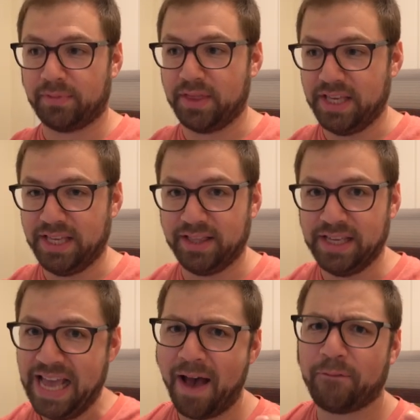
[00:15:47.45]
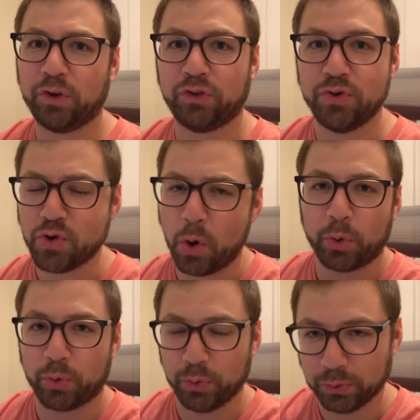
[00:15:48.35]
the, the efforts you go
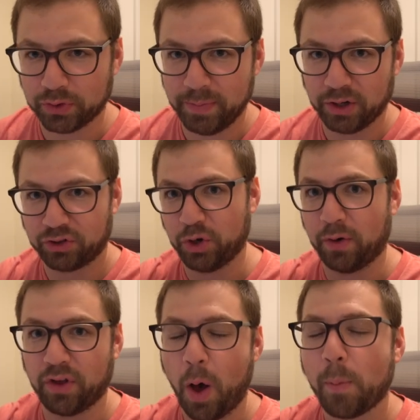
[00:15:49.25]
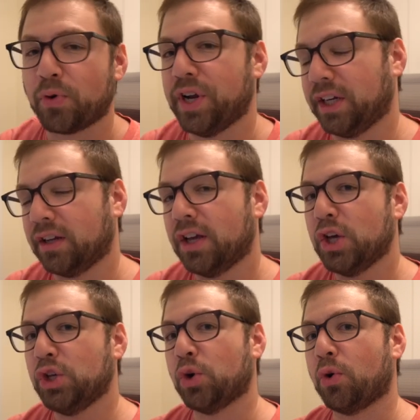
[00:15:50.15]
through to make sure you don't upgrade
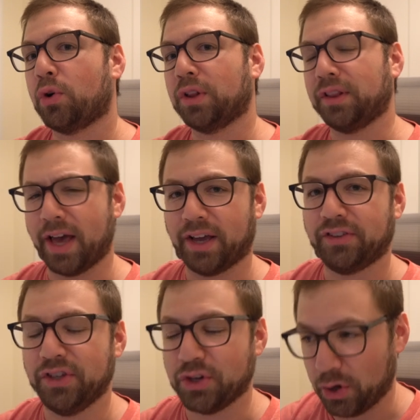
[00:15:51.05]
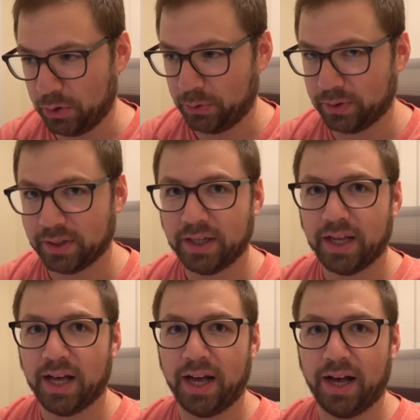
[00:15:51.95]
your legacy code,
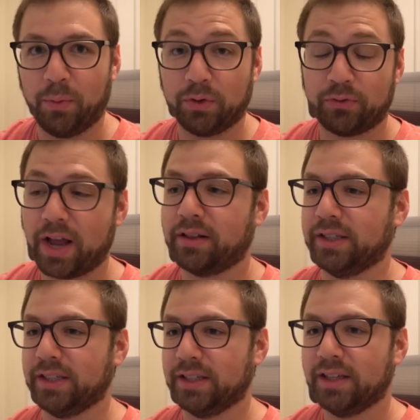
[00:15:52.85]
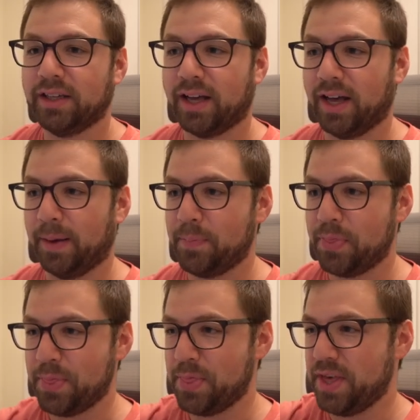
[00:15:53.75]
uh, which frankly, um,
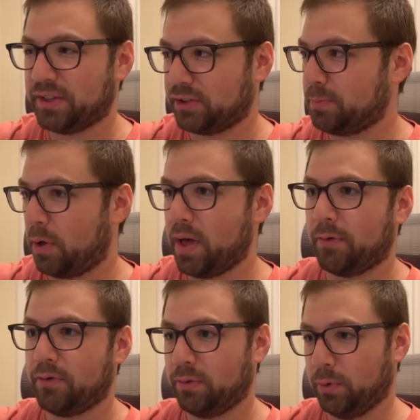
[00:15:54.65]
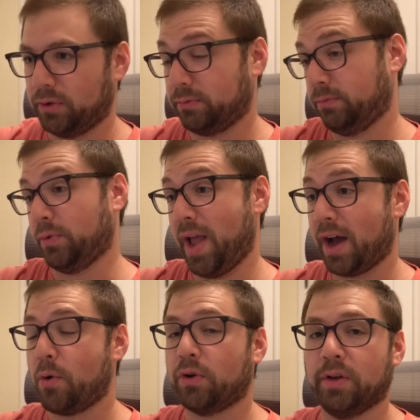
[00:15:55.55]
this small effort, which the
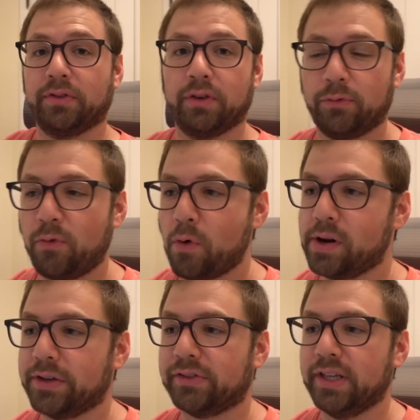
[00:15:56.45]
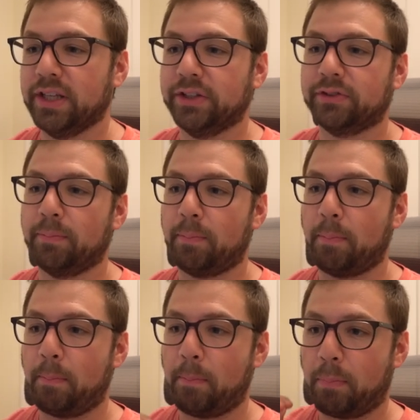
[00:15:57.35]
React core team has done for us, is
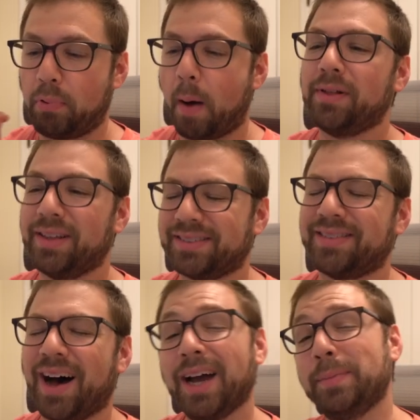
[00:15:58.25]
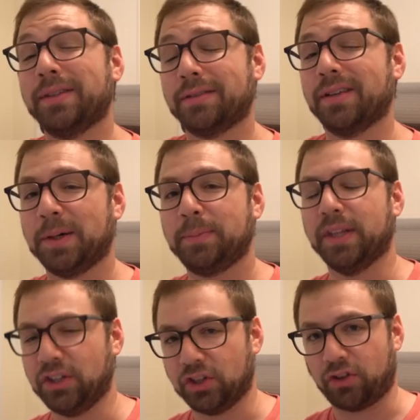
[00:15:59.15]
probably less time in some
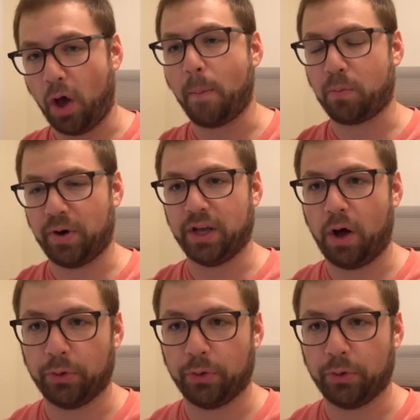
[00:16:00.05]
than just upgrading all